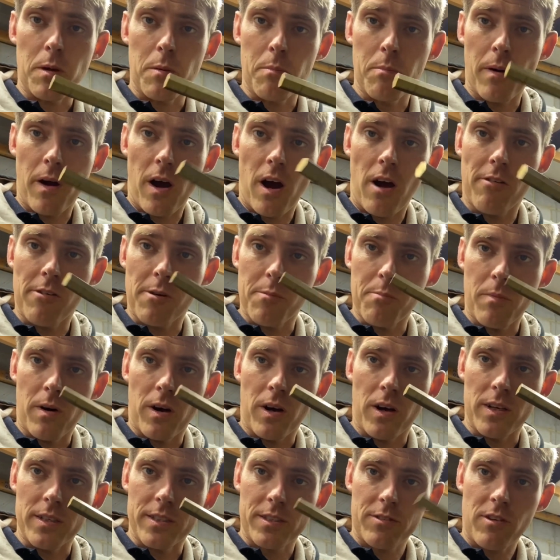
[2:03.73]
of bar in
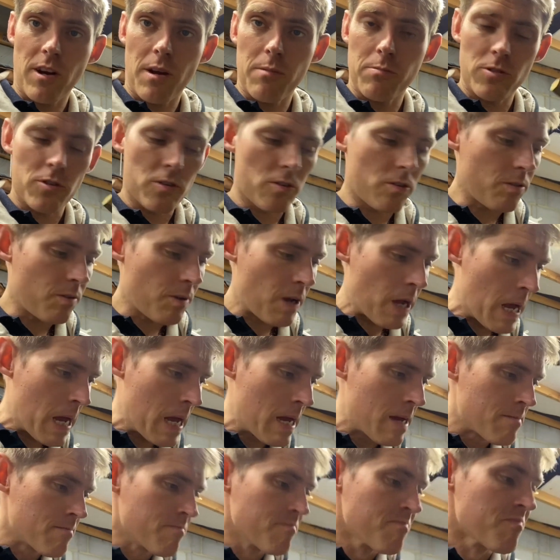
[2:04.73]
my scrap drawer.
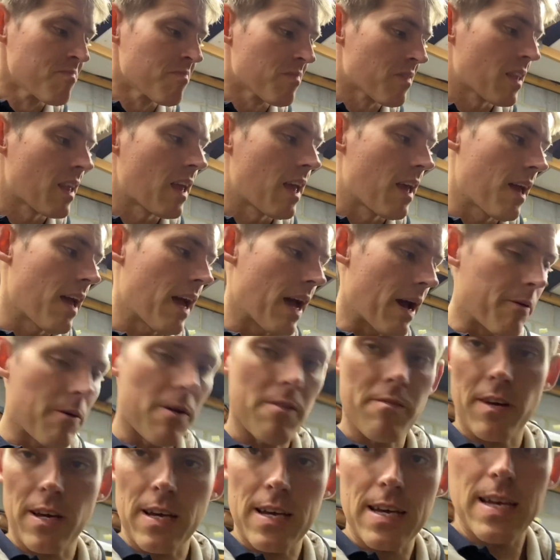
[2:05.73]

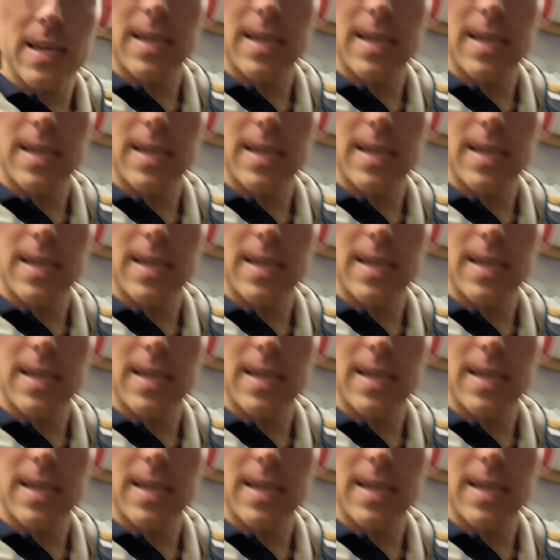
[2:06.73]
However,